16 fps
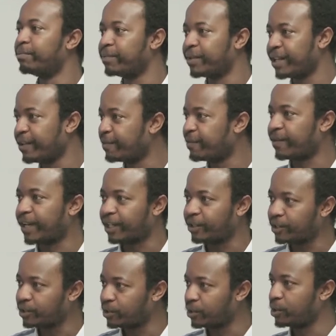give
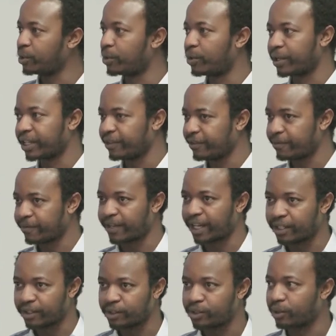value to you or give
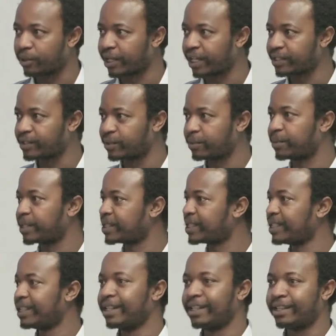value to your
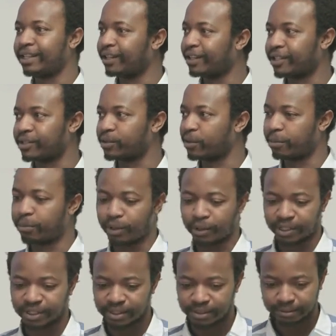customers, then there's no
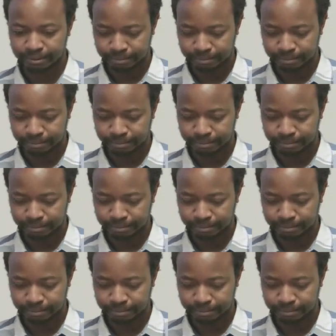point.